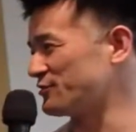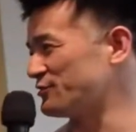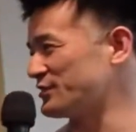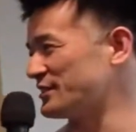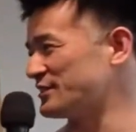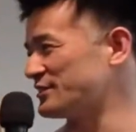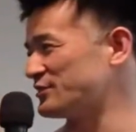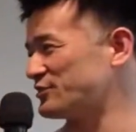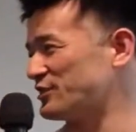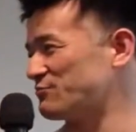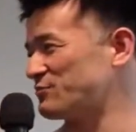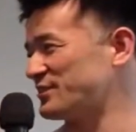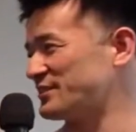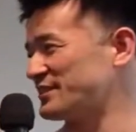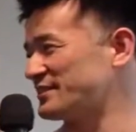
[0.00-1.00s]
into a
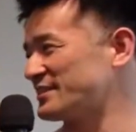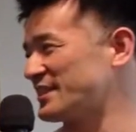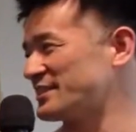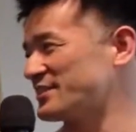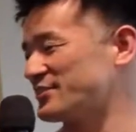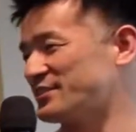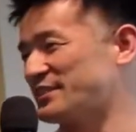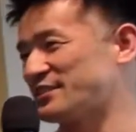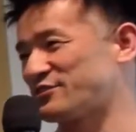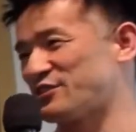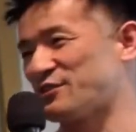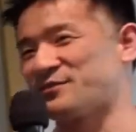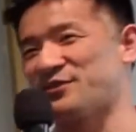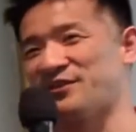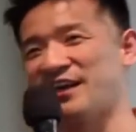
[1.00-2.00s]
presentation
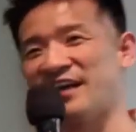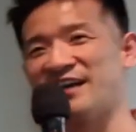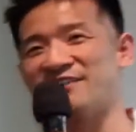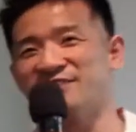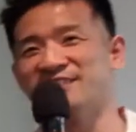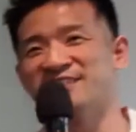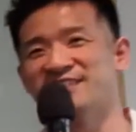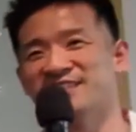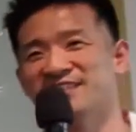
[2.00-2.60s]
description language.